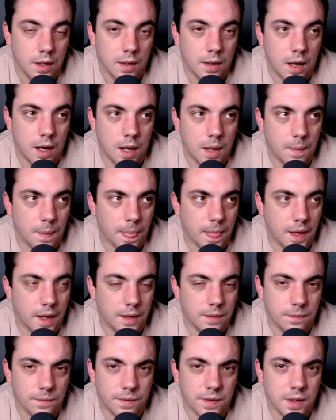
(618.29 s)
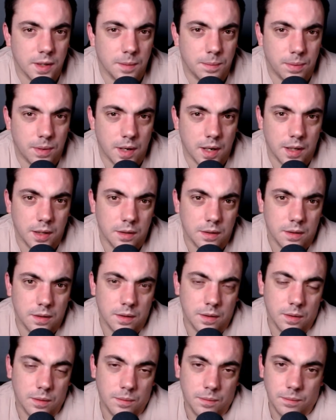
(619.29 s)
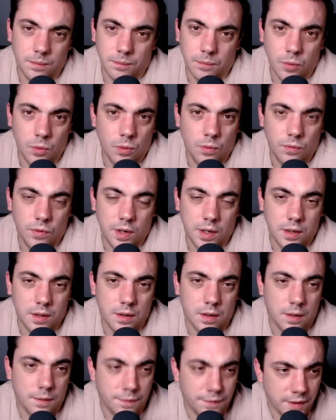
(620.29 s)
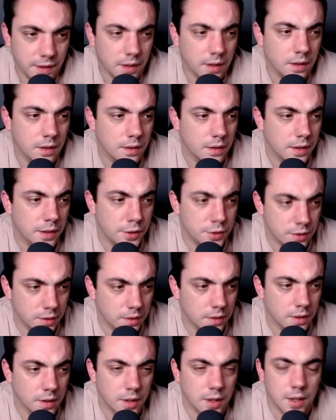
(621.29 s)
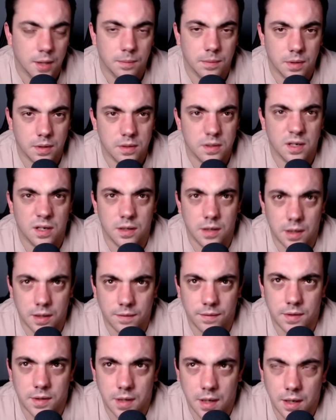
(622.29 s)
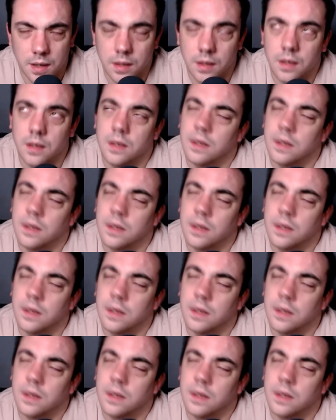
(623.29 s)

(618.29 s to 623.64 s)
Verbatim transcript: Um, I didn't think he played more than I think he should because at the end of the day,